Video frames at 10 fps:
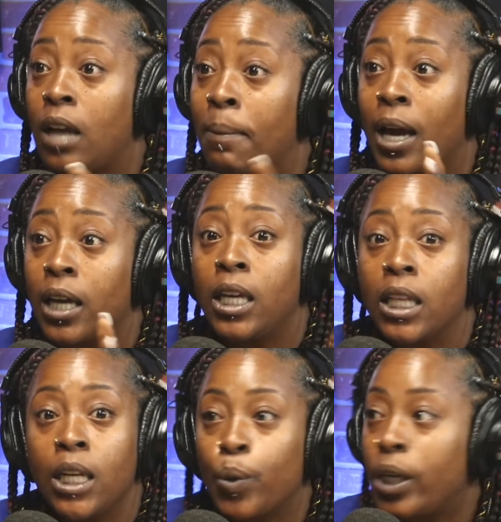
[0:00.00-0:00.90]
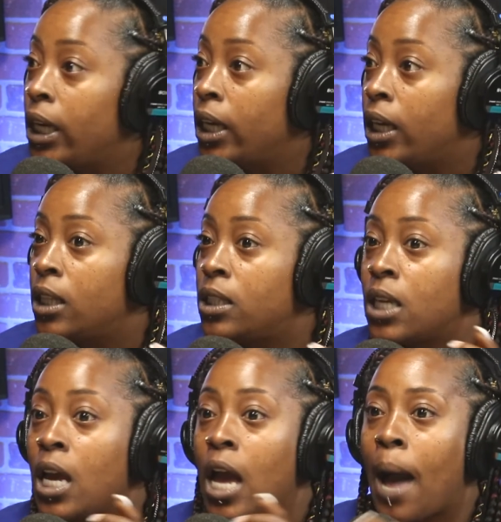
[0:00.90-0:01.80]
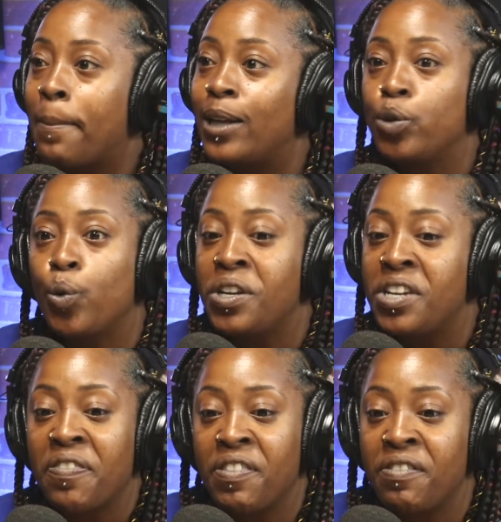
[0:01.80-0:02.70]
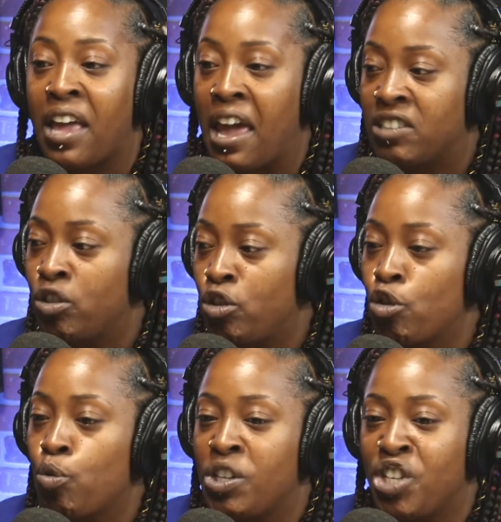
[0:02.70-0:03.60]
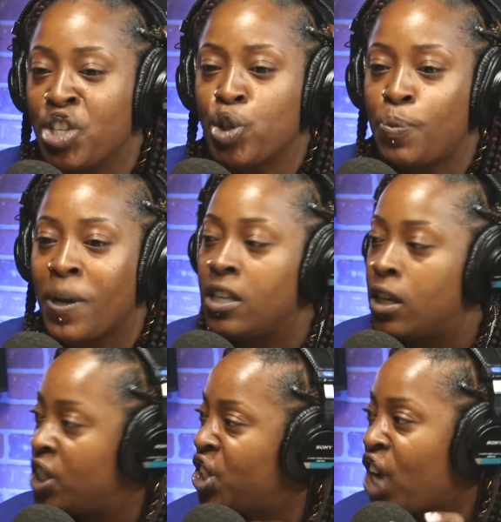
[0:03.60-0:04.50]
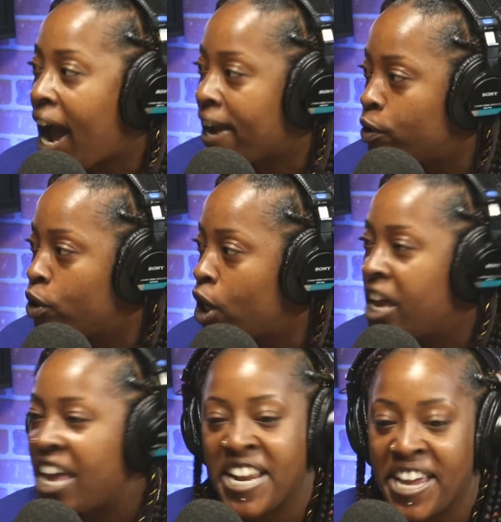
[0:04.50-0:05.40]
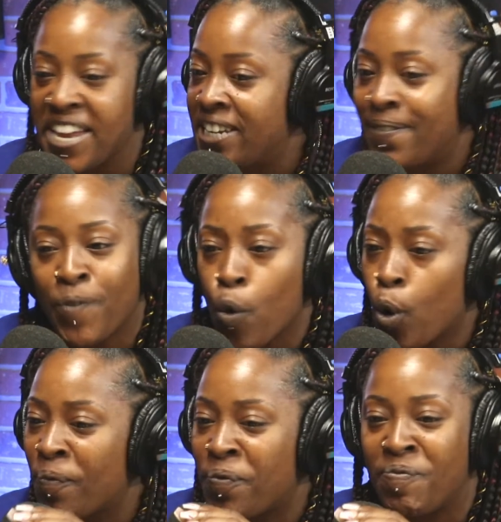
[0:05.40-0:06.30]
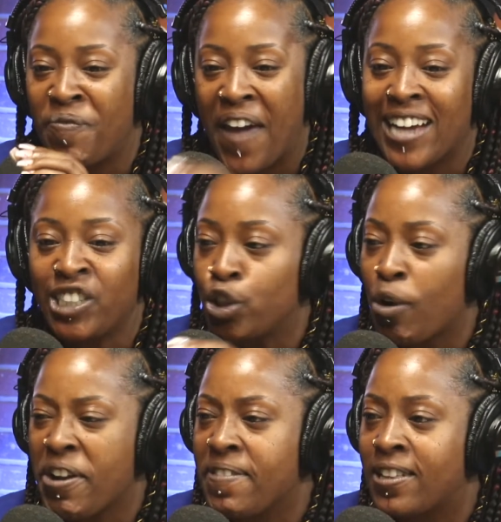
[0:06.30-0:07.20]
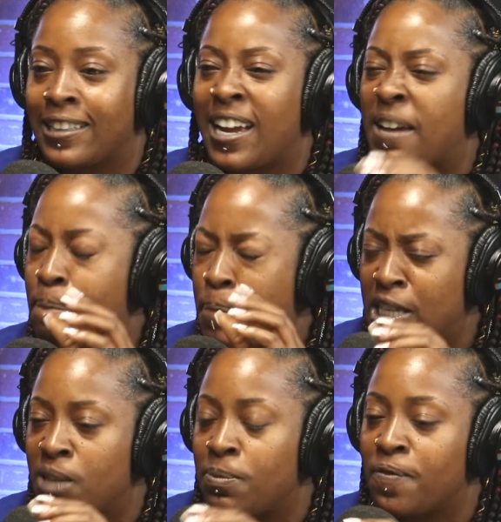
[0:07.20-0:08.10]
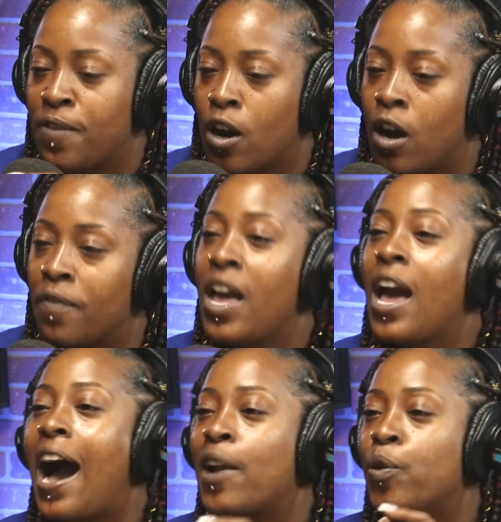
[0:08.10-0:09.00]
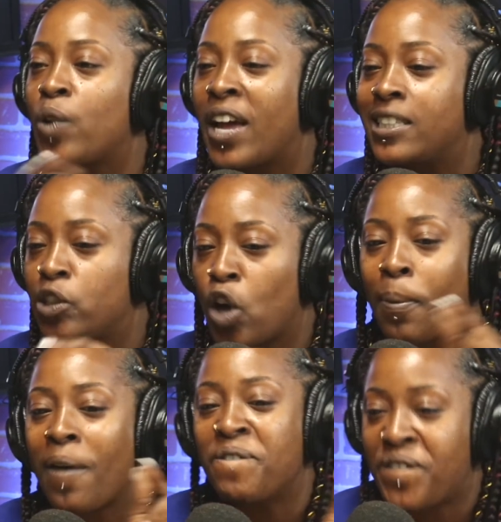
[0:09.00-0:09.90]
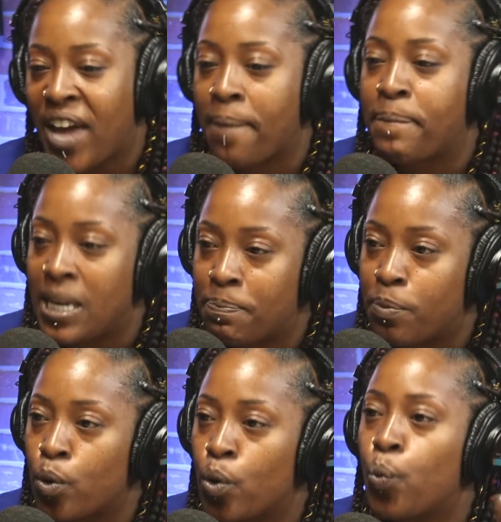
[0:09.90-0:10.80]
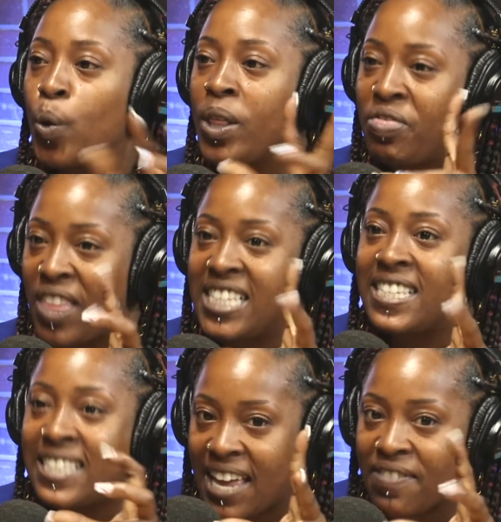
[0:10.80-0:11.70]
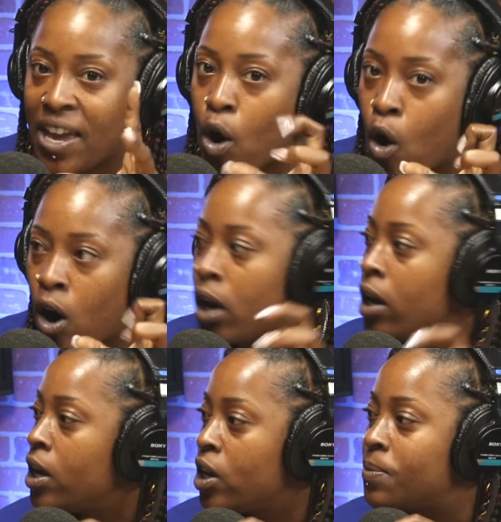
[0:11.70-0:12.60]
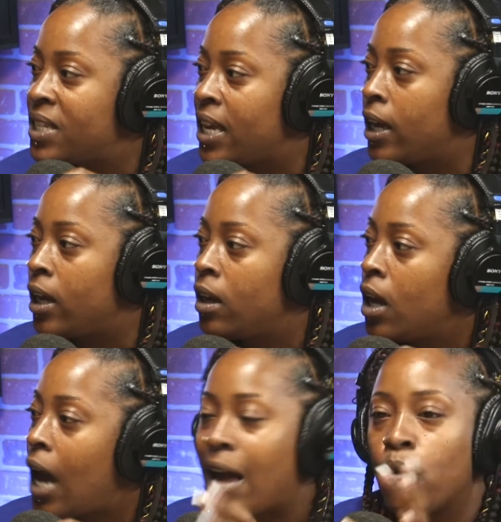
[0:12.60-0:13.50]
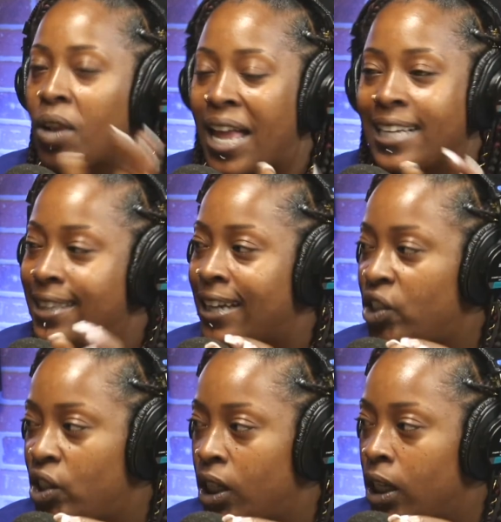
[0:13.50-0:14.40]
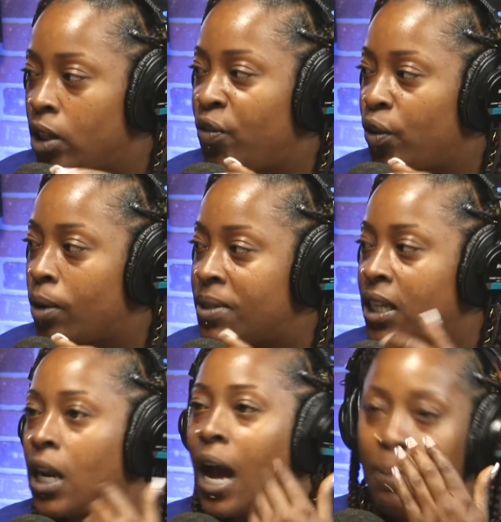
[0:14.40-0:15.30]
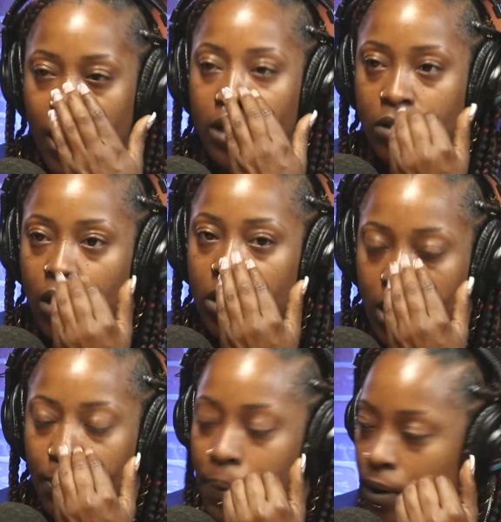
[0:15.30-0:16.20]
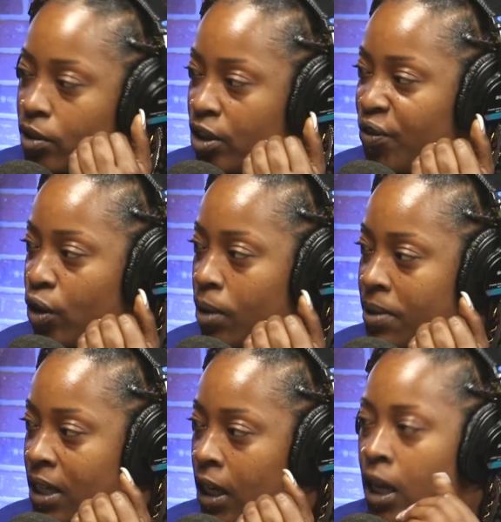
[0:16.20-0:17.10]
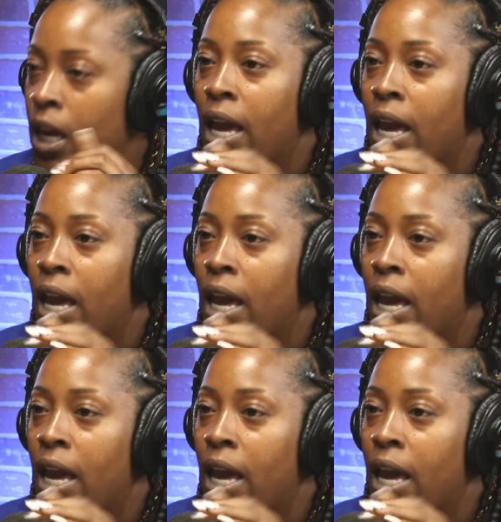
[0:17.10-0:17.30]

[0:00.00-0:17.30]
I'm not killing no kids. I'm not doing nothing that has to do with disrespecting a child mm. in any form, mm-hmm. fashion, or anything like right. that. It pisses me the fuck off. I don't like to talk about fat people, what they say they are. You know what I'm saying? I don't like that shit. You feel what I'm saying? I'm an underdog type of person, you feel what I'm saying?